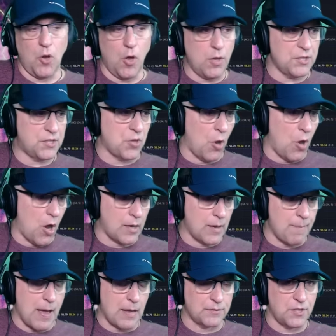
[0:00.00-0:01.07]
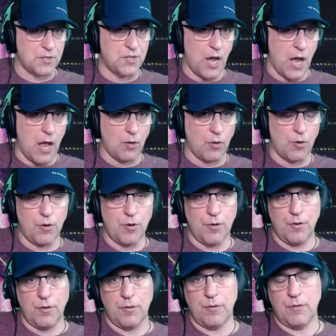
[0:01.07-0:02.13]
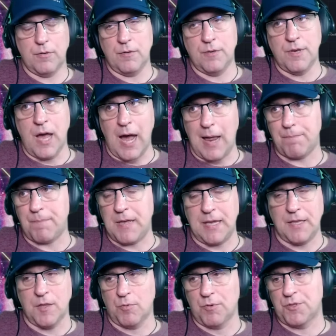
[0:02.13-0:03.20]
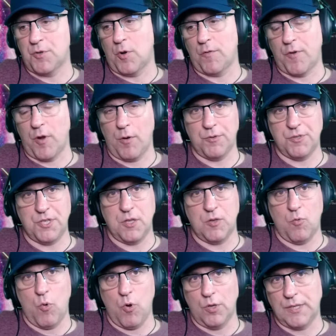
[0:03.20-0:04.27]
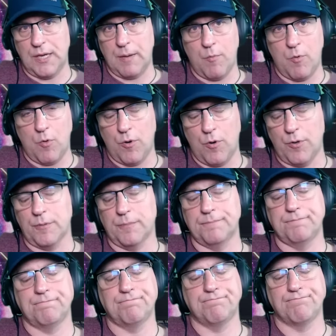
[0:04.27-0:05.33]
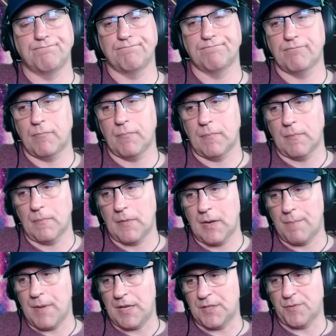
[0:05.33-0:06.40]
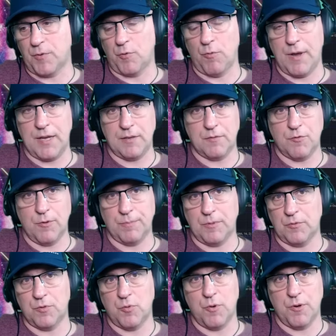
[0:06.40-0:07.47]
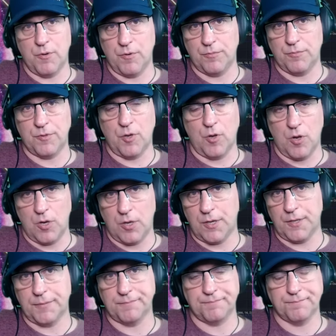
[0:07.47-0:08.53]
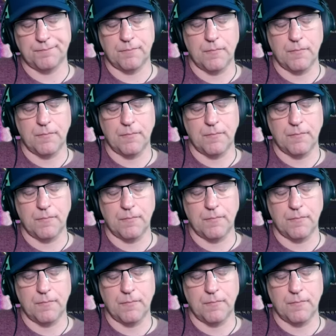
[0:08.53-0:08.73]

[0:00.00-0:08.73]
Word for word: There's all this talk about the dollar not being the reserve currency of the world anymore. It makes for great crypto Twitter talk.